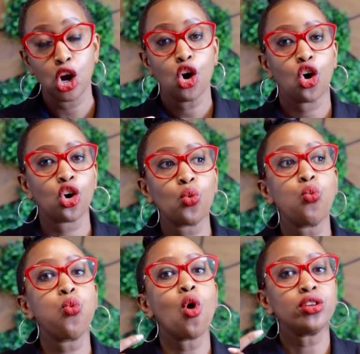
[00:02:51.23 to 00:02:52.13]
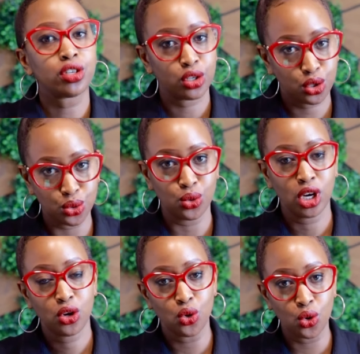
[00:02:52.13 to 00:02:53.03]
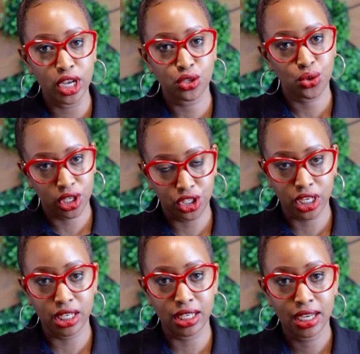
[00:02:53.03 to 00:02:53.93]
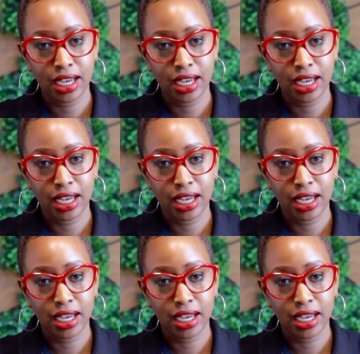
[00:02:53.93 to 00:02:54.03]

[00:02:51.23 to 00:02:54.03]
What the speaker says: or want to go into the journey.